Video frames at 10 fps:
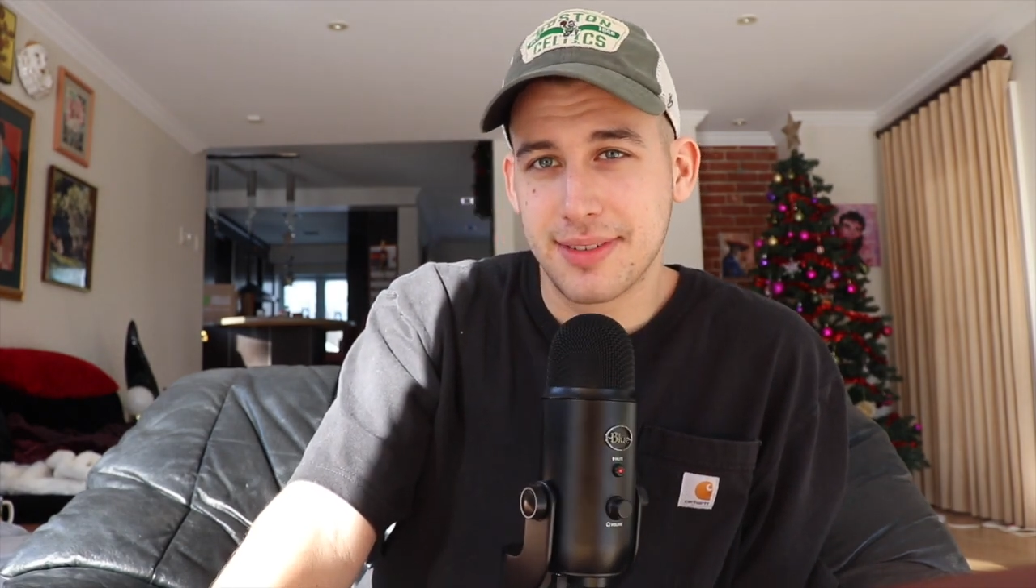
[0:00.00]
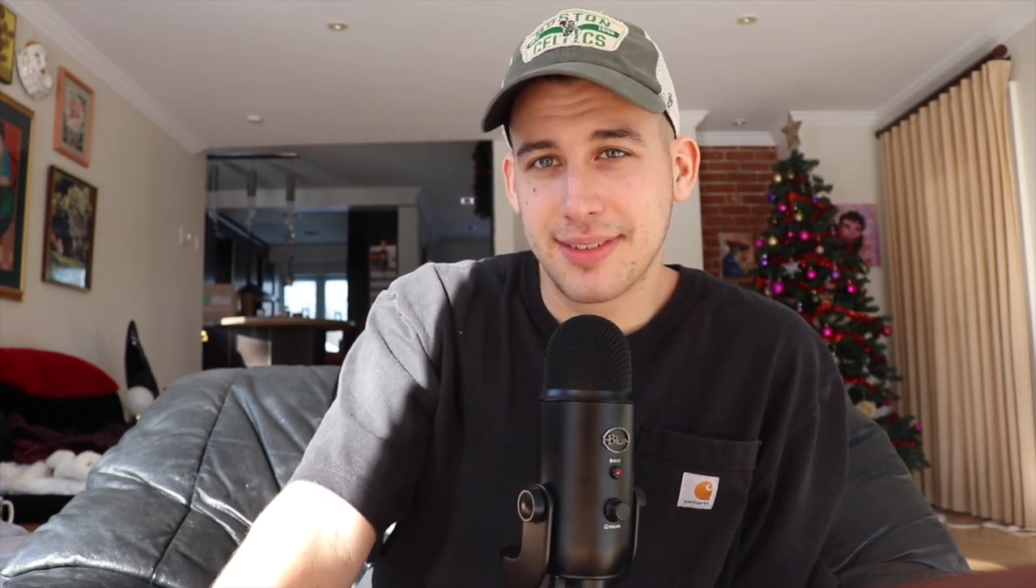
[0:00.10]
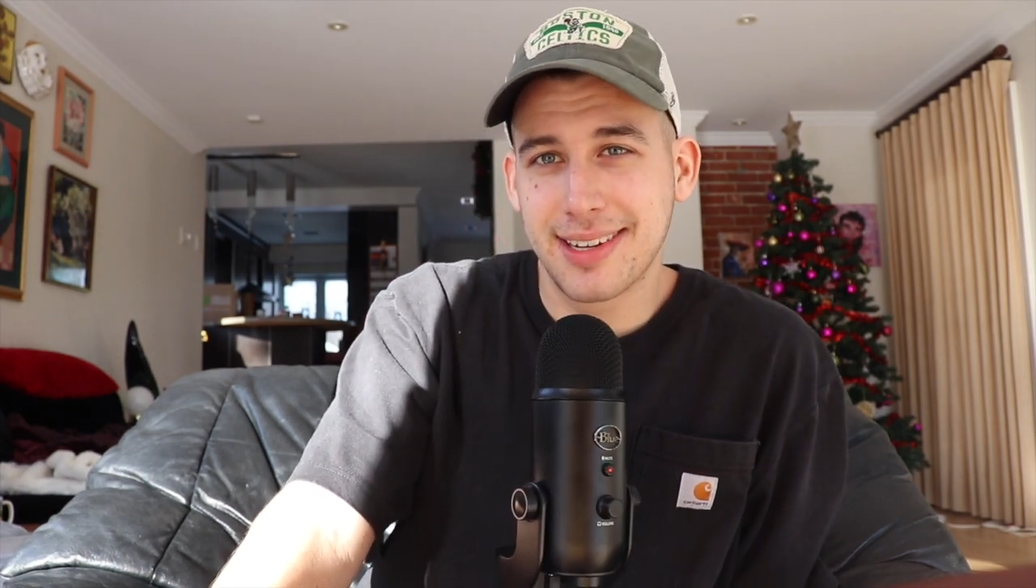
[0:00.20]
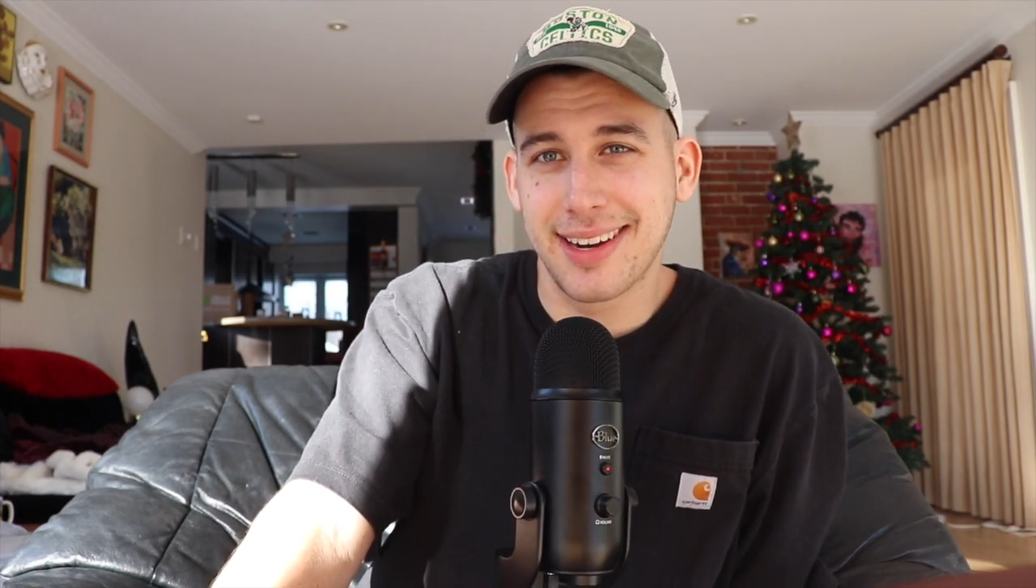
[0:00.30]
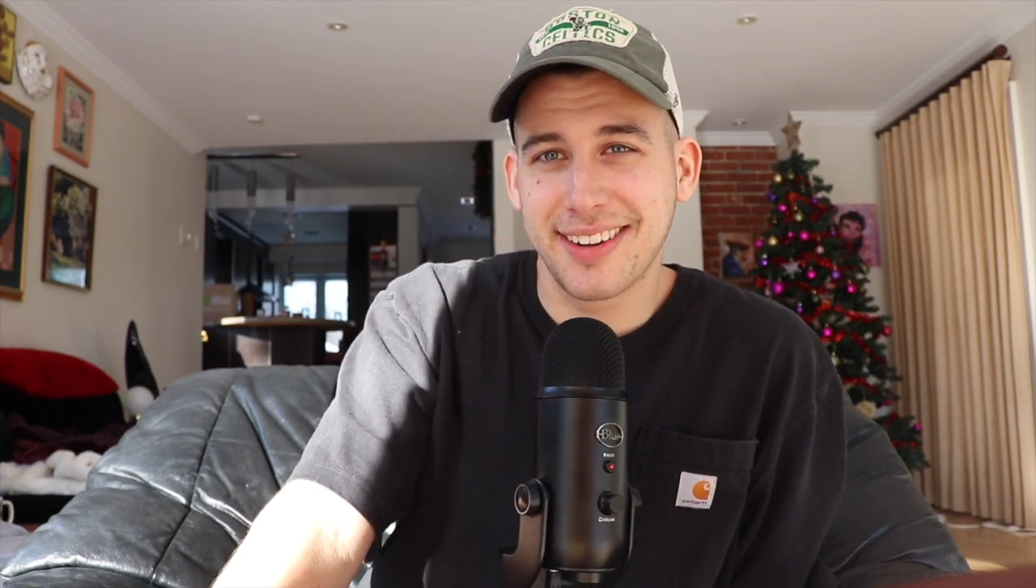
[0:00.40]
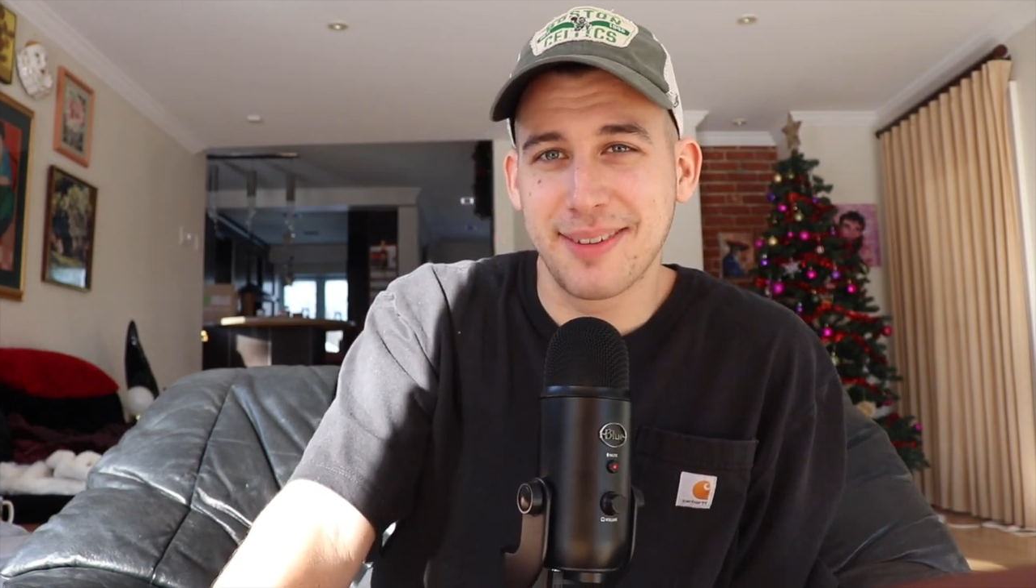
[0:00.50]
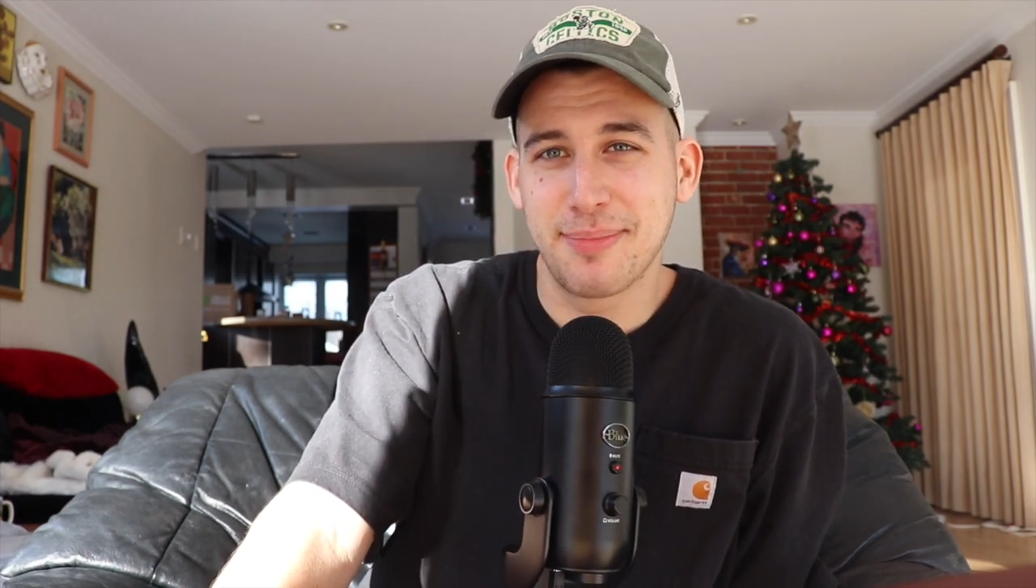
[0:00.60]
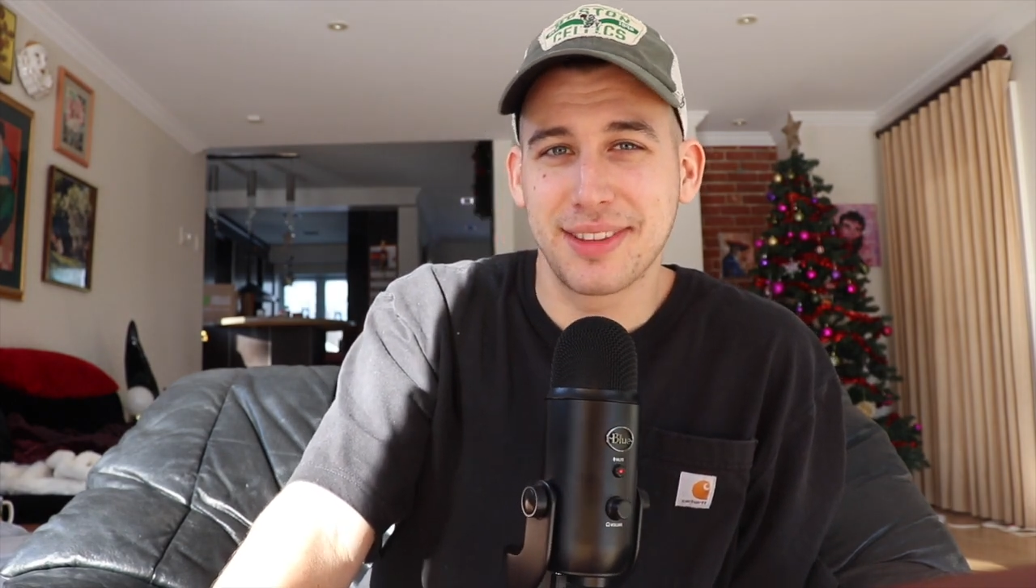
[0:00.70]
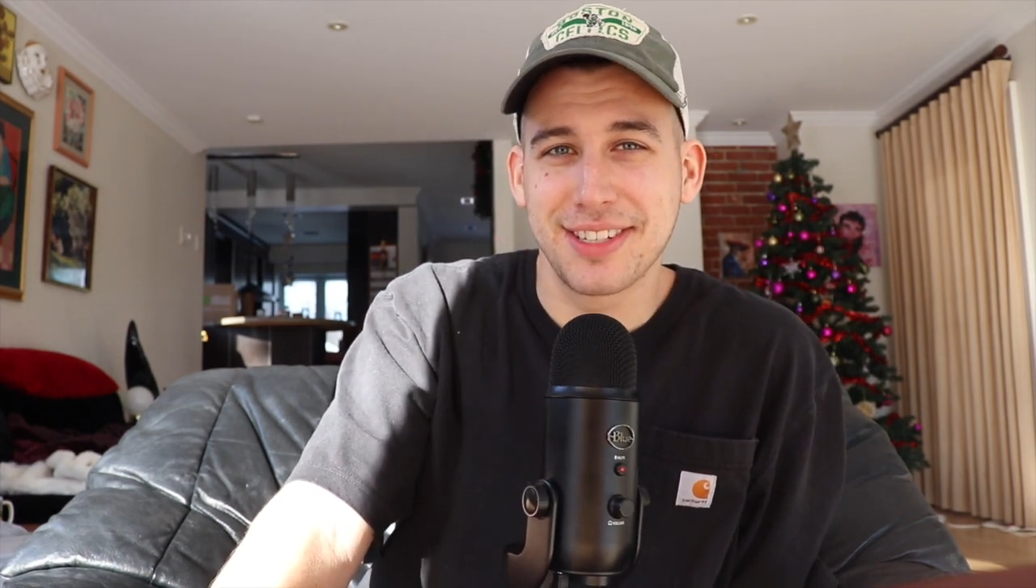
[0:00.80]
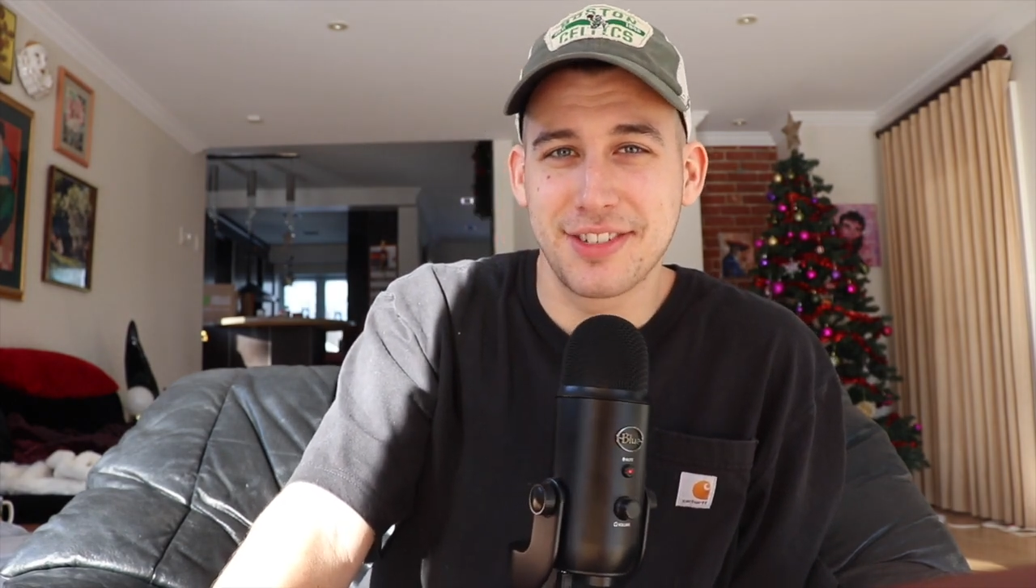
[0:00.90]
And I'm going to
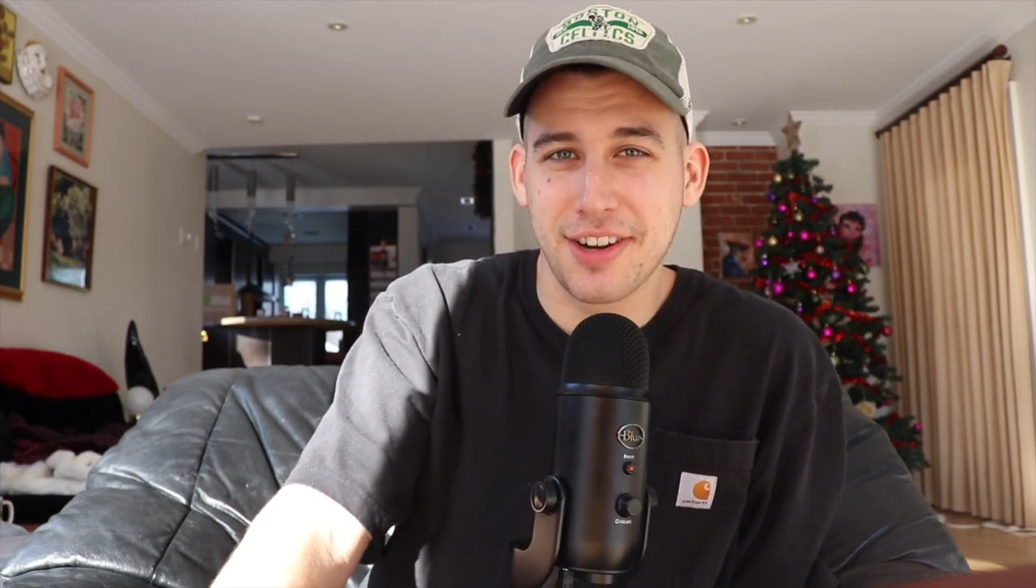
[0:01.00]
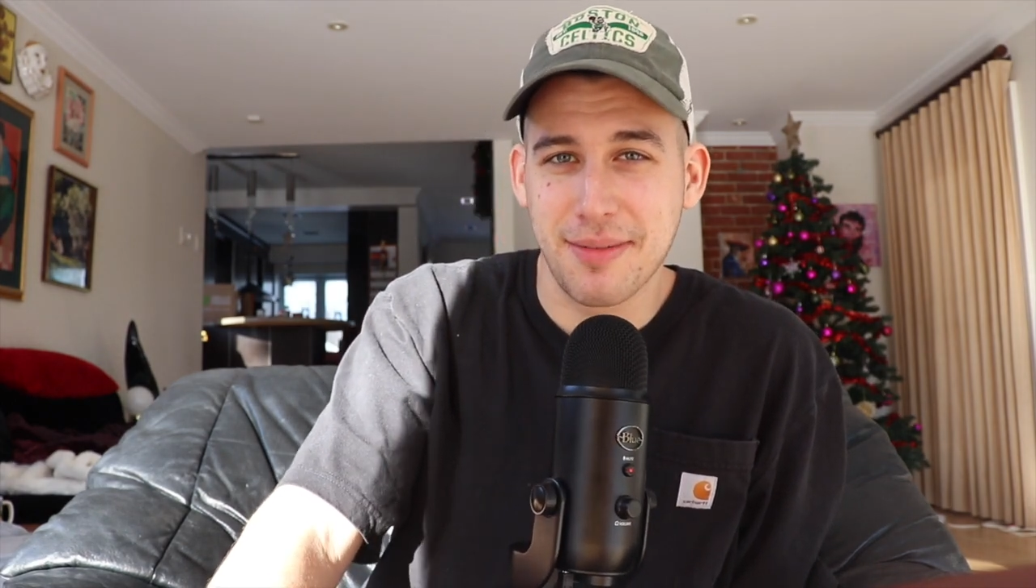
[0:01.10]
put this chair